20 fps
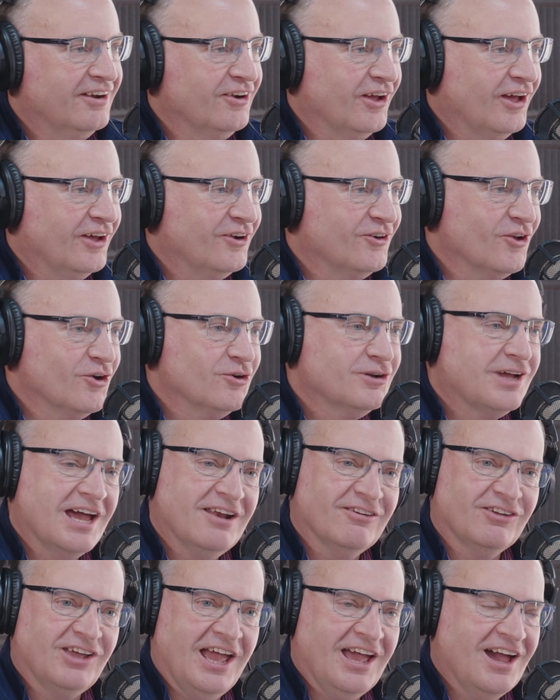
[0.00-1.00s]
I don't
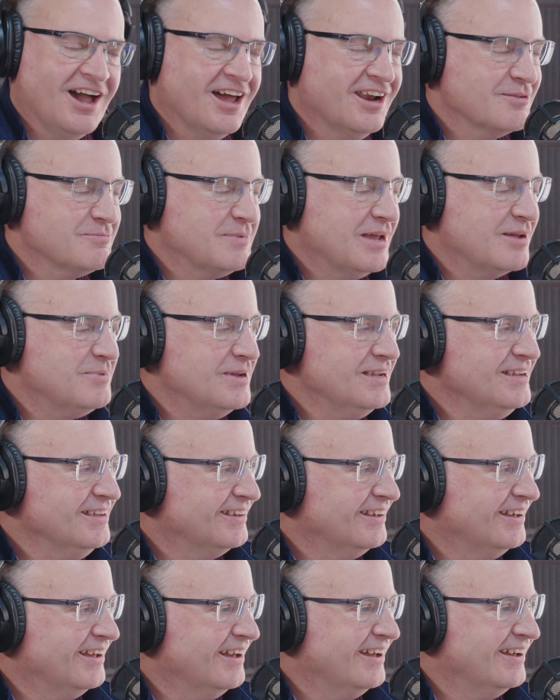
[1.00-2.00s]
know, kind of chaotic
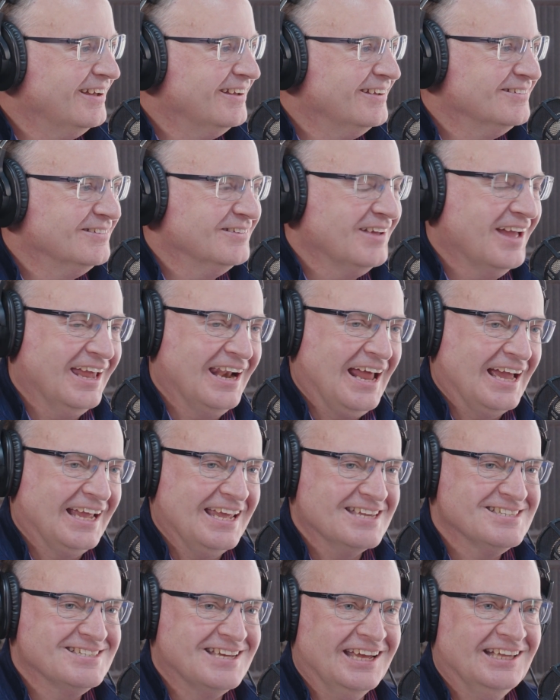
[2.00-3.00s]
maybe.
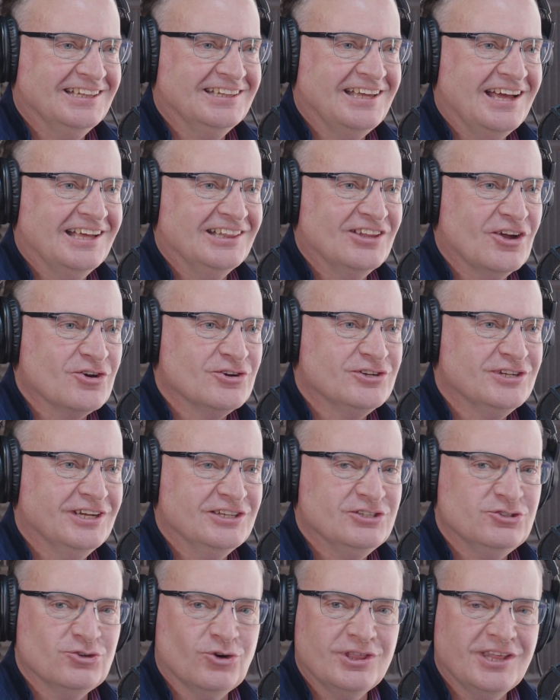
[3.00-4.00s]
And I guess I
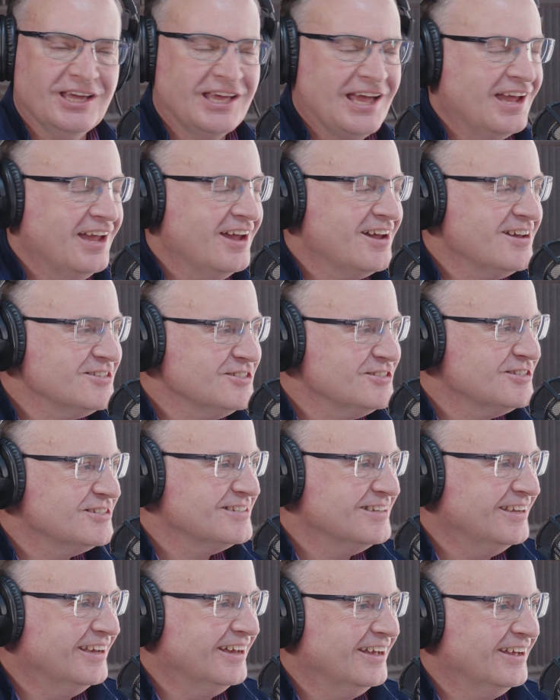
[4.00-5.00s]
learned to enjoy the
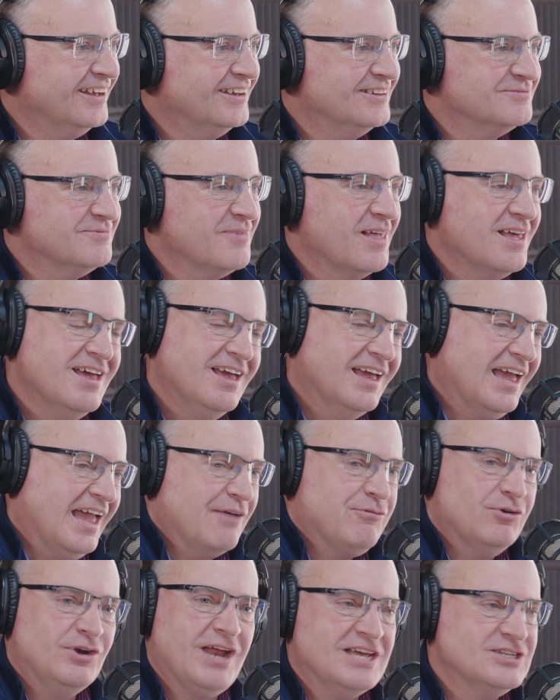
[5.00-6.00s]
chaos.
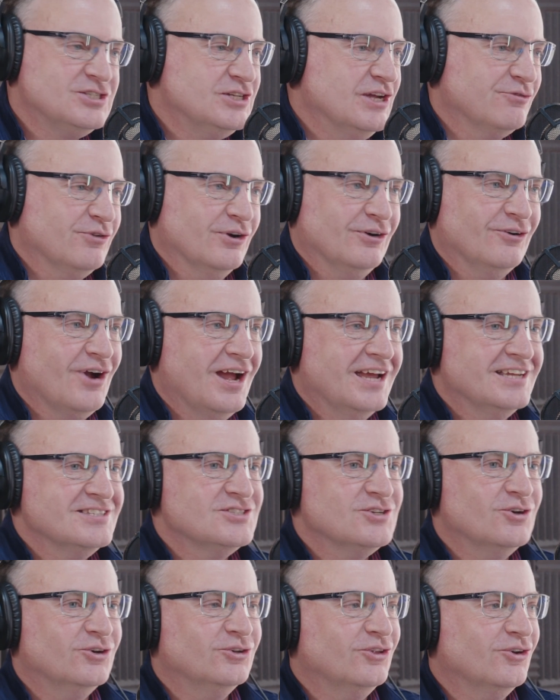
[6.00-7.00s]
Every day's different,
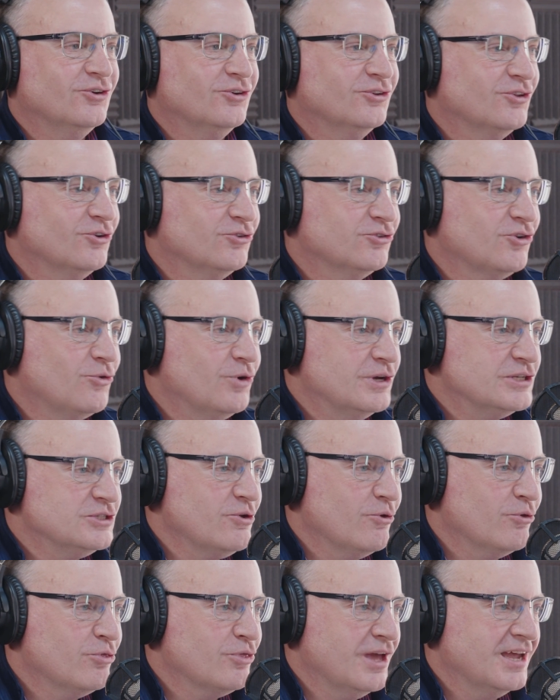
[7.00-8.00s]
right? So there's
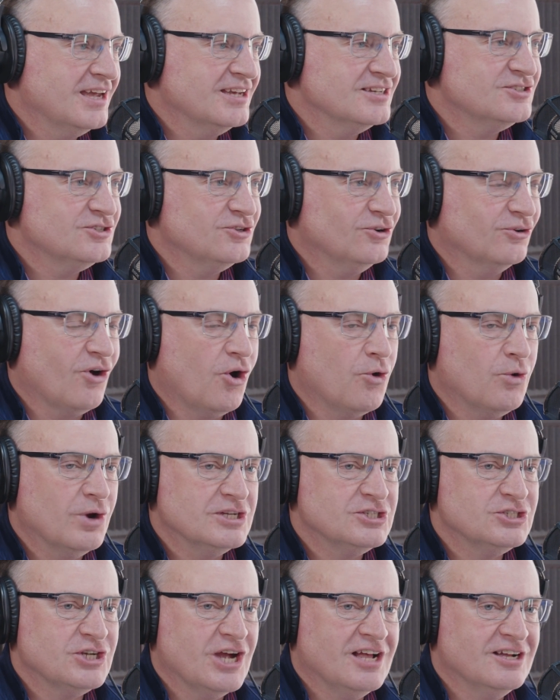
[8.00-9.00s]
always new things. You're
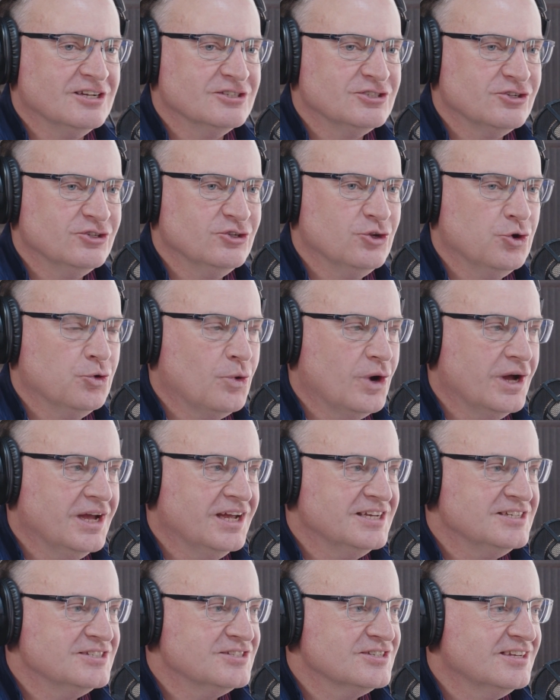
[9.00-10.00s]
always challenged in new
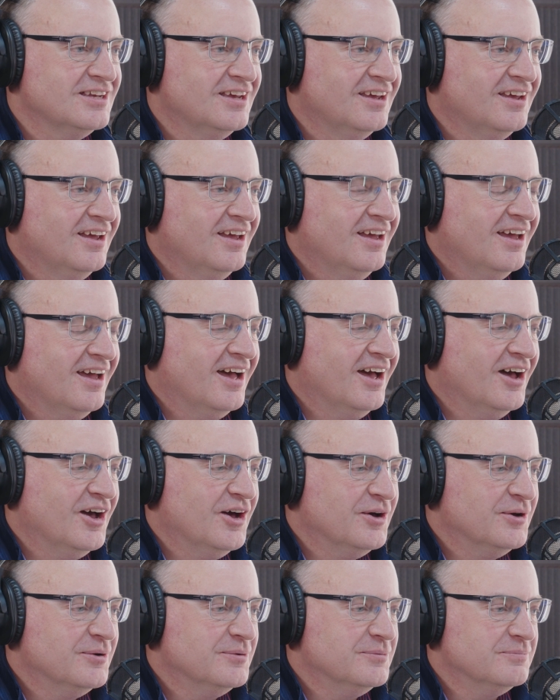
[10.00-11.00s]
ways.
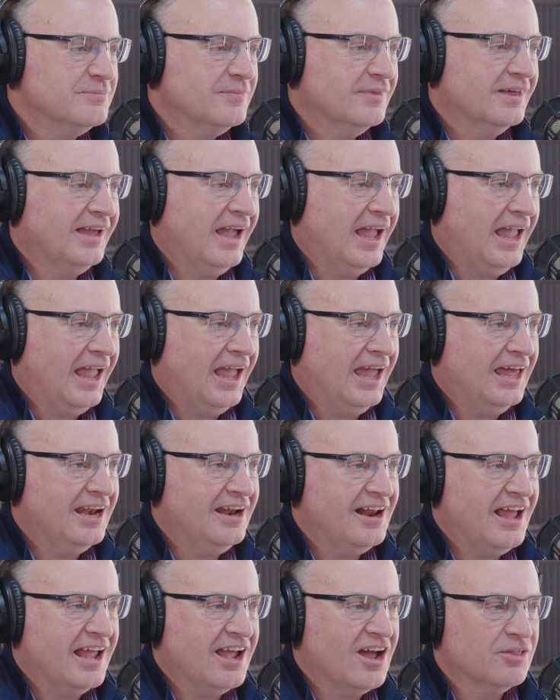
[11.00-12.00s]
And
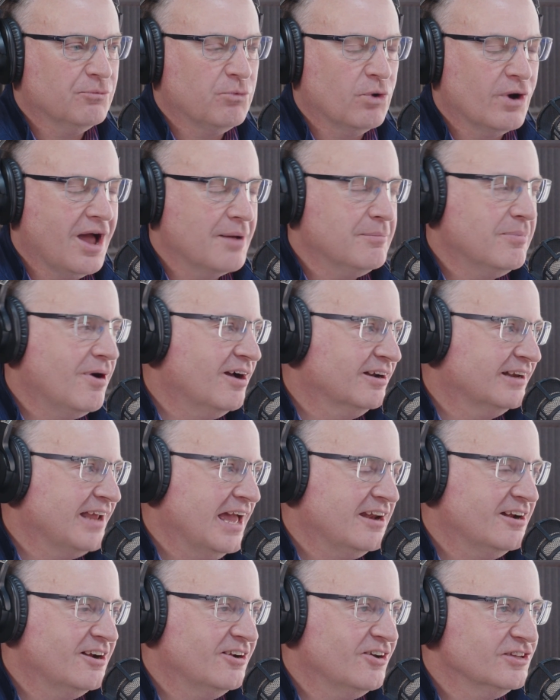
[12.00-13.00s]
at AAON, we're not
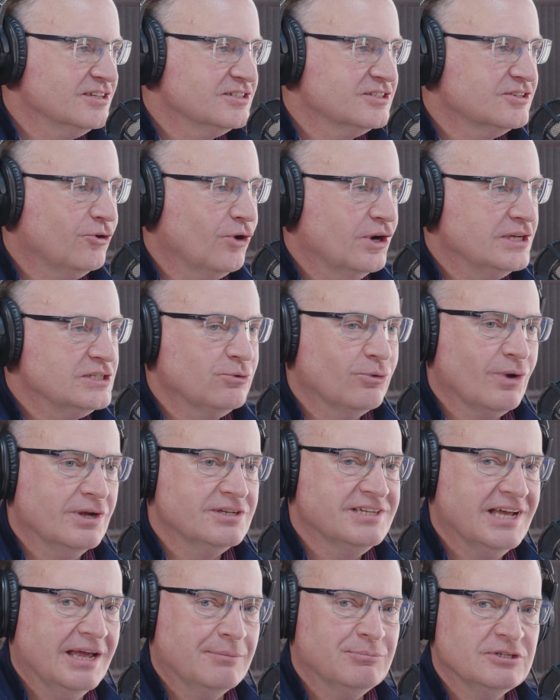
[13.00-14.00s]
bogged down in all this crazy
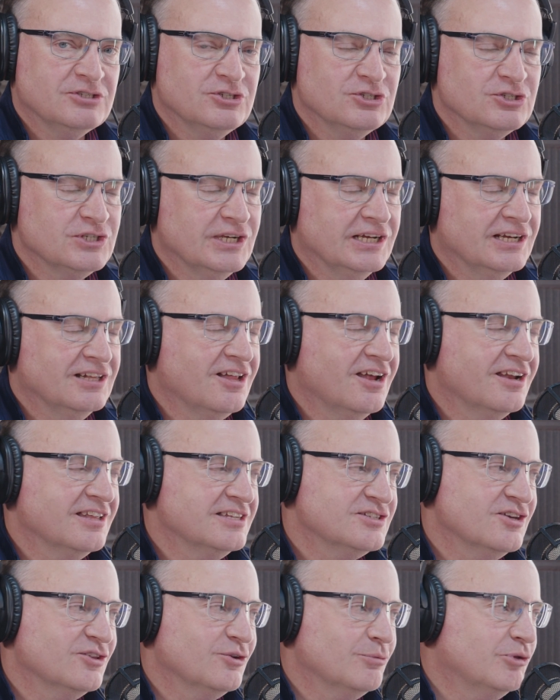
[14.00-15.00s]
red tape that you see in a
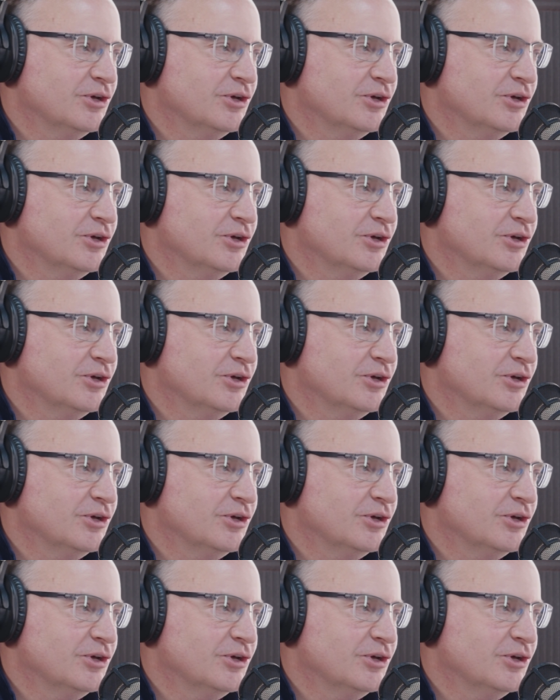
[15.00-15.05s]
lot of these